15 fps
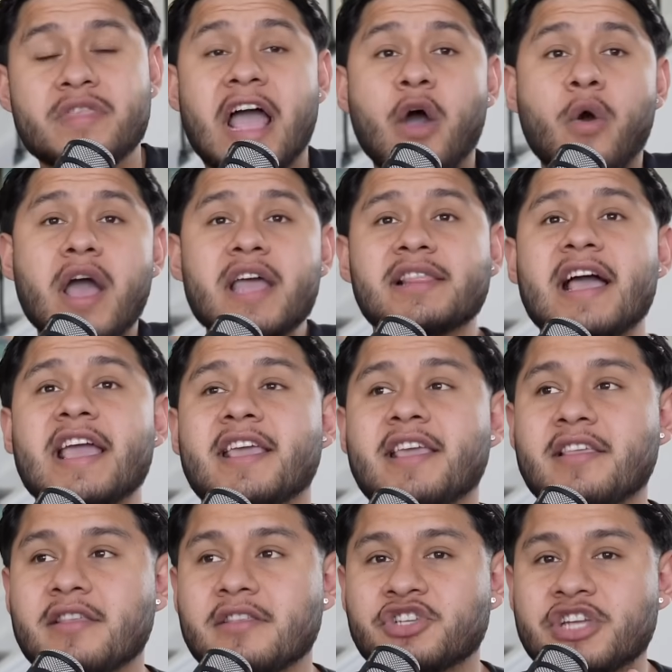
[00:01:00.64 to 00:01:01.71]
now I like
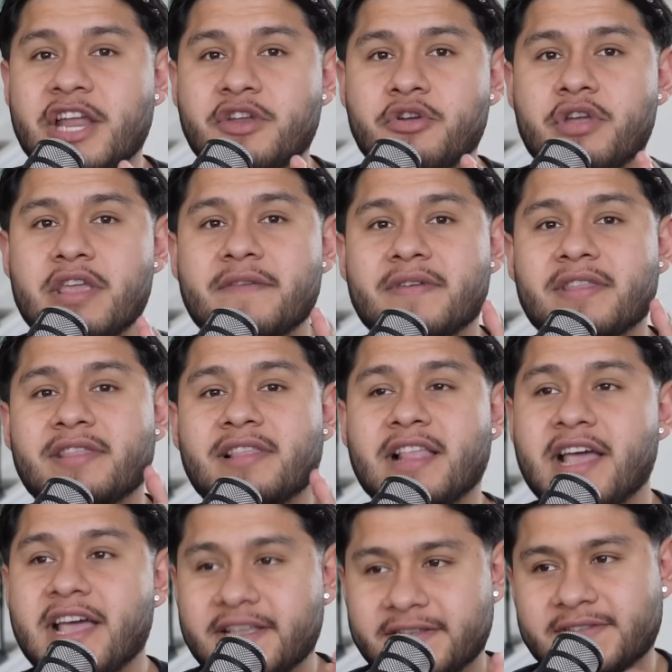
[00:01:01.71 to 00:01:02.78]
January even
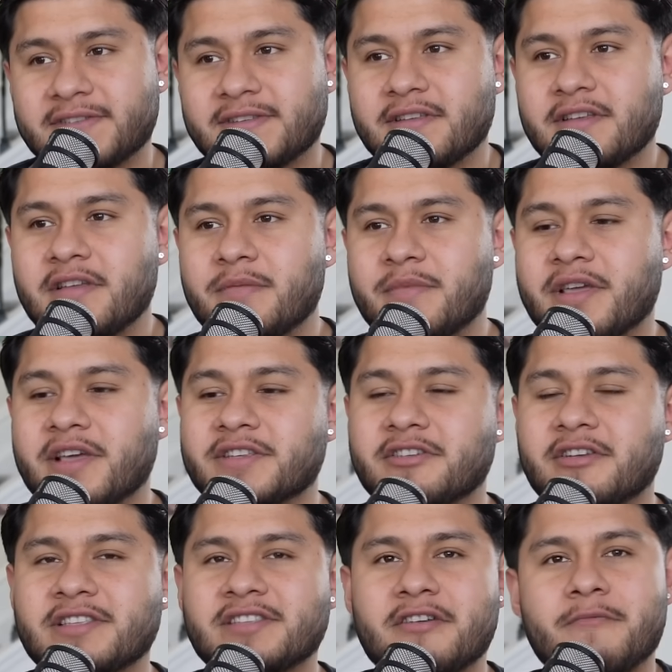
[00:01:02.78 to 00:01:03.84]
less because
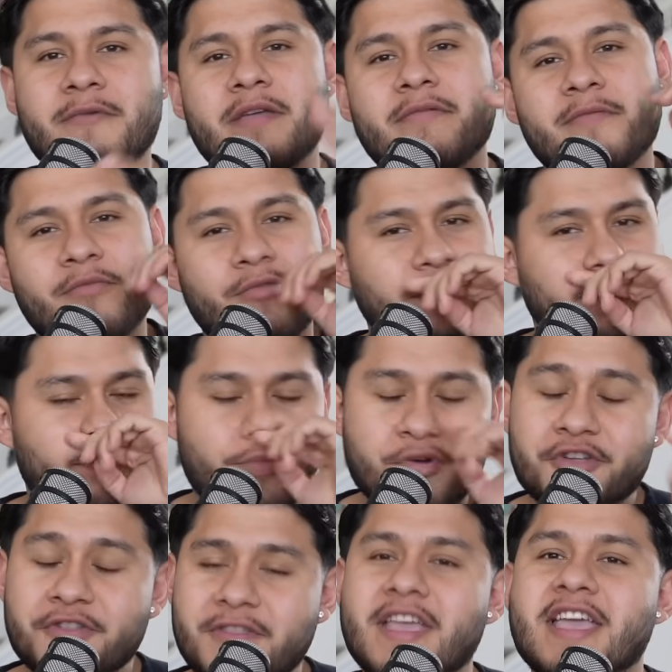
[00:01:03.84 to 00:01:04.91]
it's our baby boy's
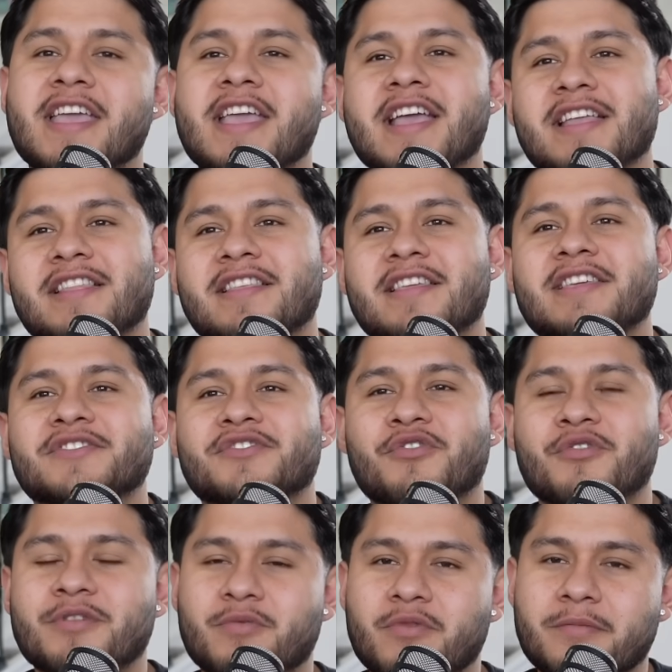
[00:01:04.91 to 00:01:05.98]
birthday and he's
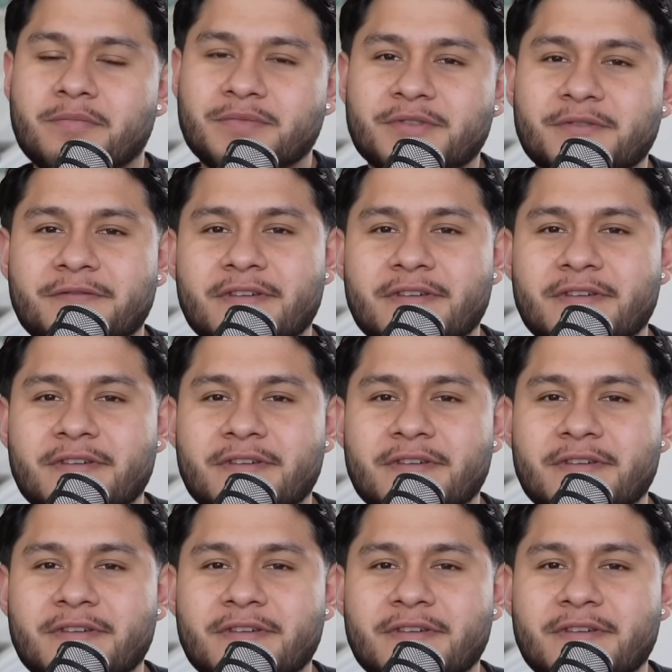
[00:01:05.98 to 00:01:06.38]
growing up too